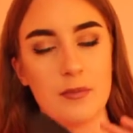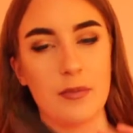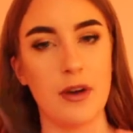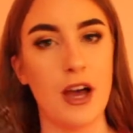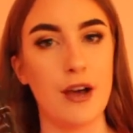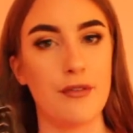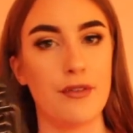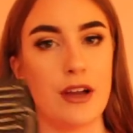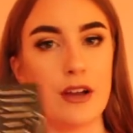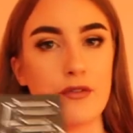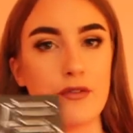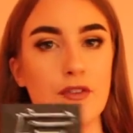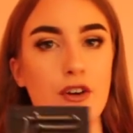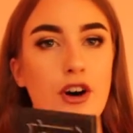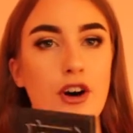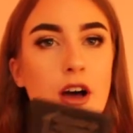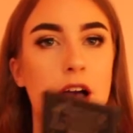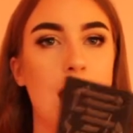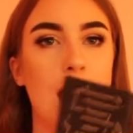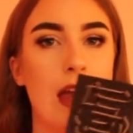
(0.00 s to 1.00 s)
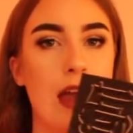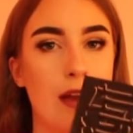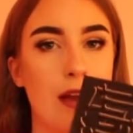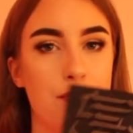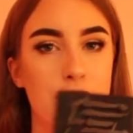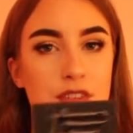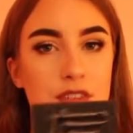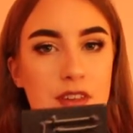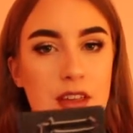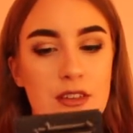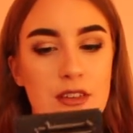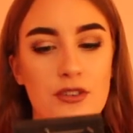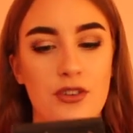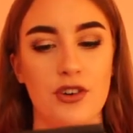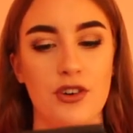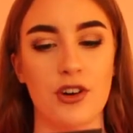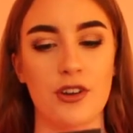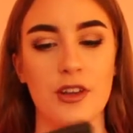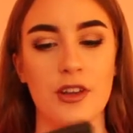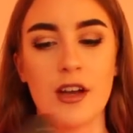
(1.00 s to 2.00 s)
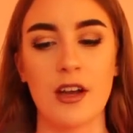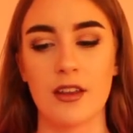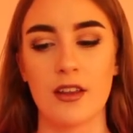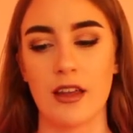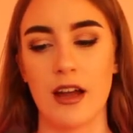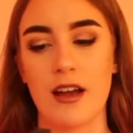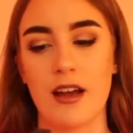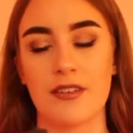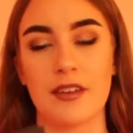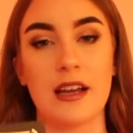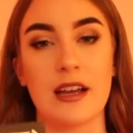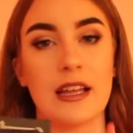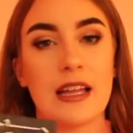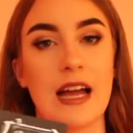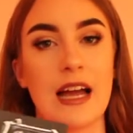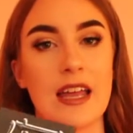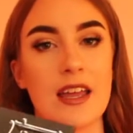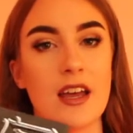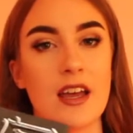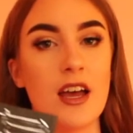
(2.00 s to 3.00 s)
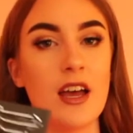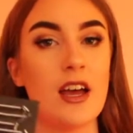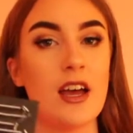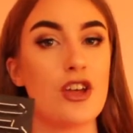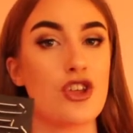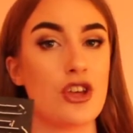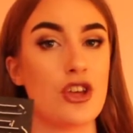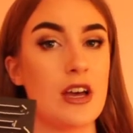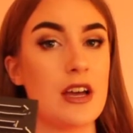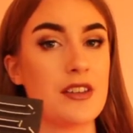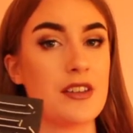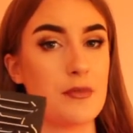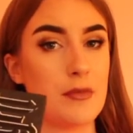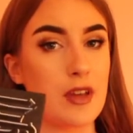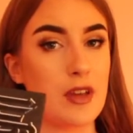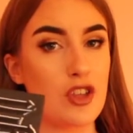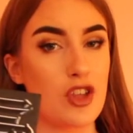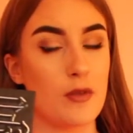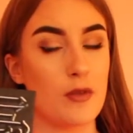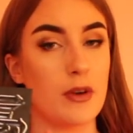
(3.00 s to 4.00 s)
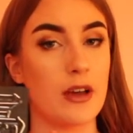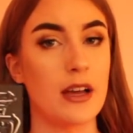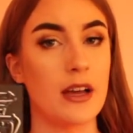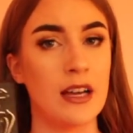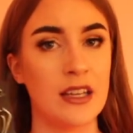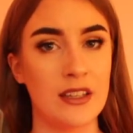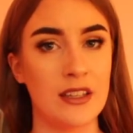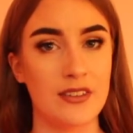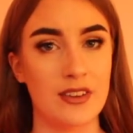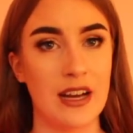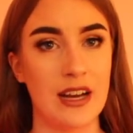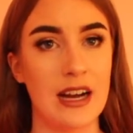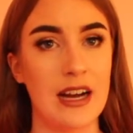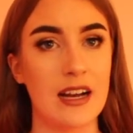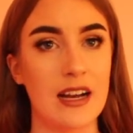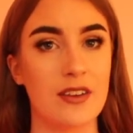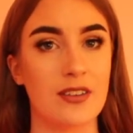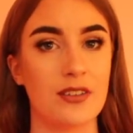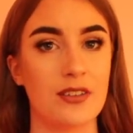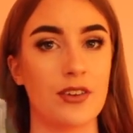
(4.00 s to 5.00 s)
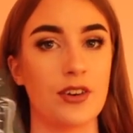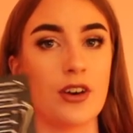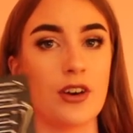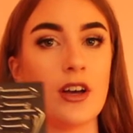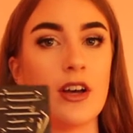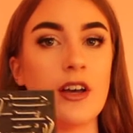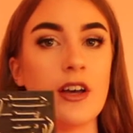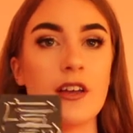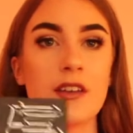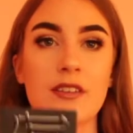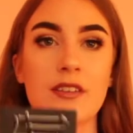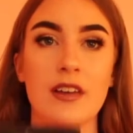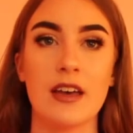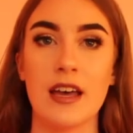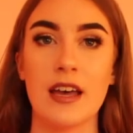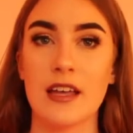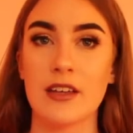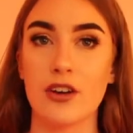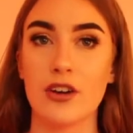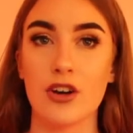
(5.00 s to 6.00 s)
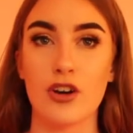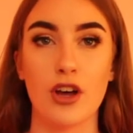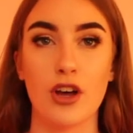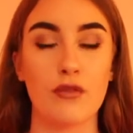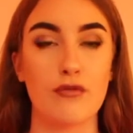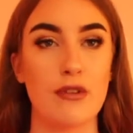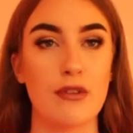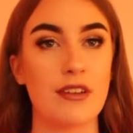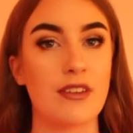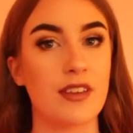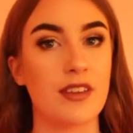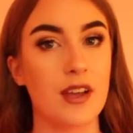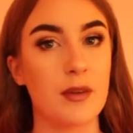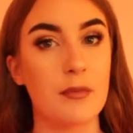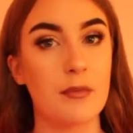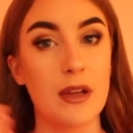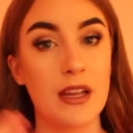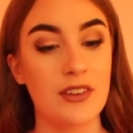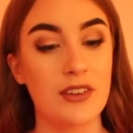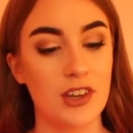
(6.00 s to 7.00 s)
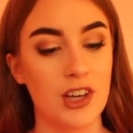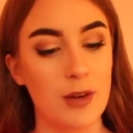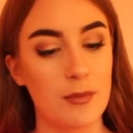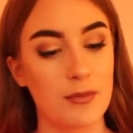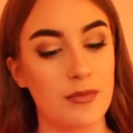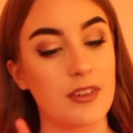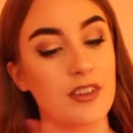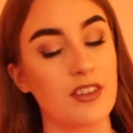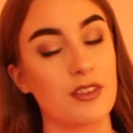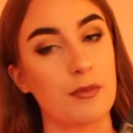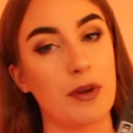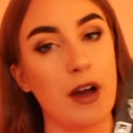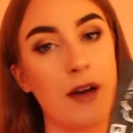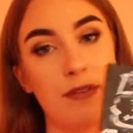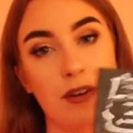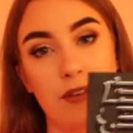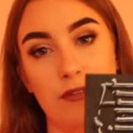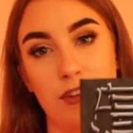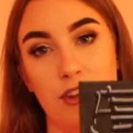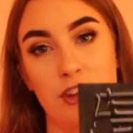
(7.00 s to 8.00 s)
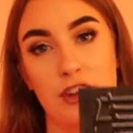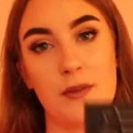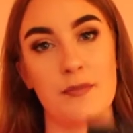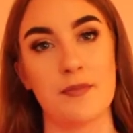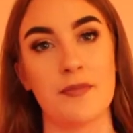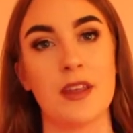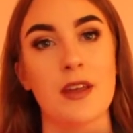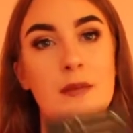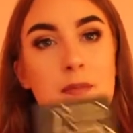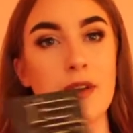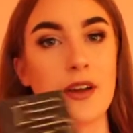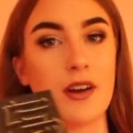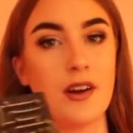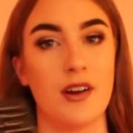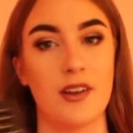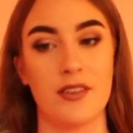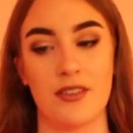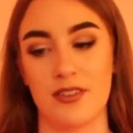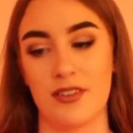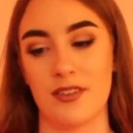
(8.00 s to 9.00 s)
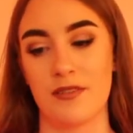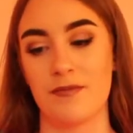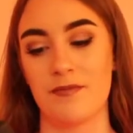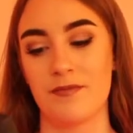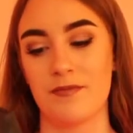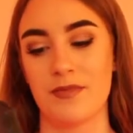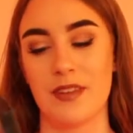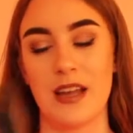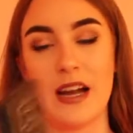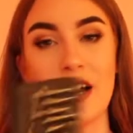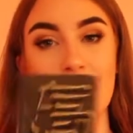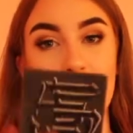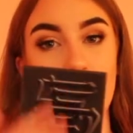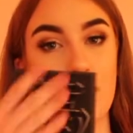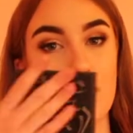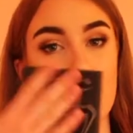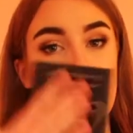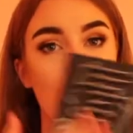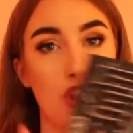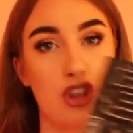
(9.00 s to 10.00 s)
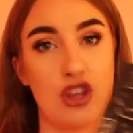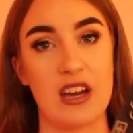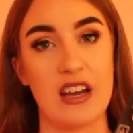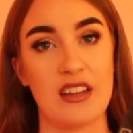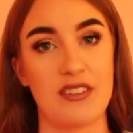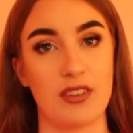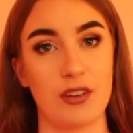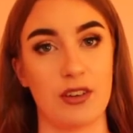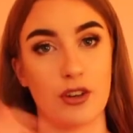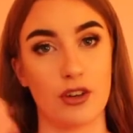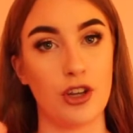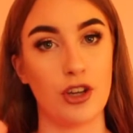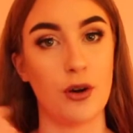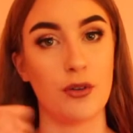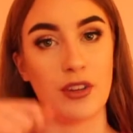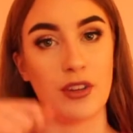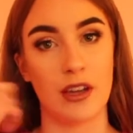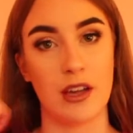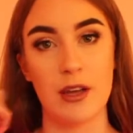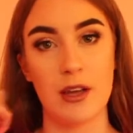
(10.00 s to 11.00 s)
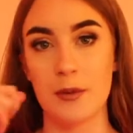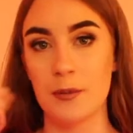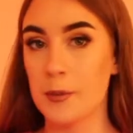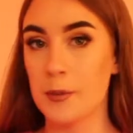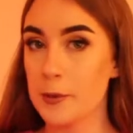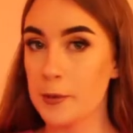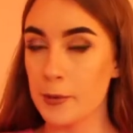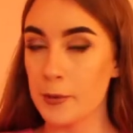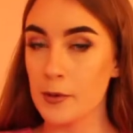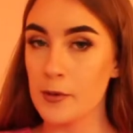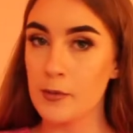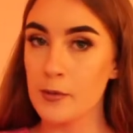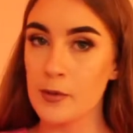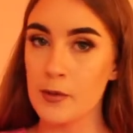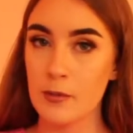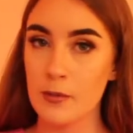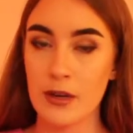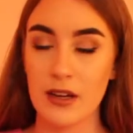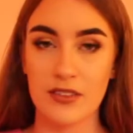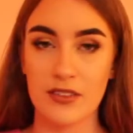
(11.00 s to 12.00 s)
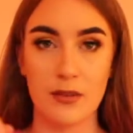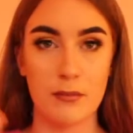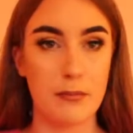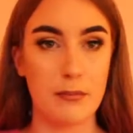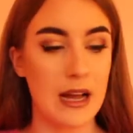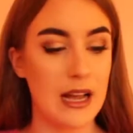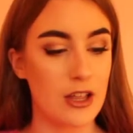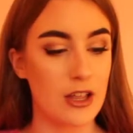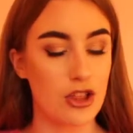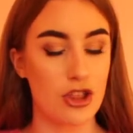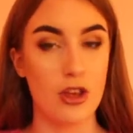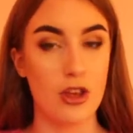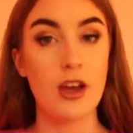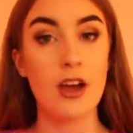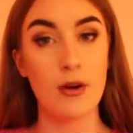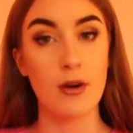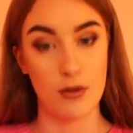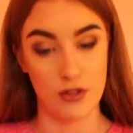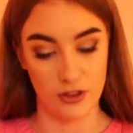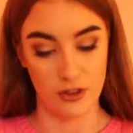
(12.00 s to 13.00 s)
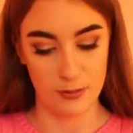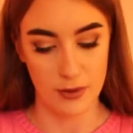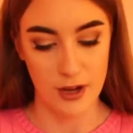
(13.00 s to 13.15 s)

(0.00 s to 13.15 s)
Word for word: is perfect for every skin tone. It has like a light shade, a medium and a dark. So say your girlfriend is like a medium, this is perfect for them because it has all 3 shades, so they can always like mix and match, which is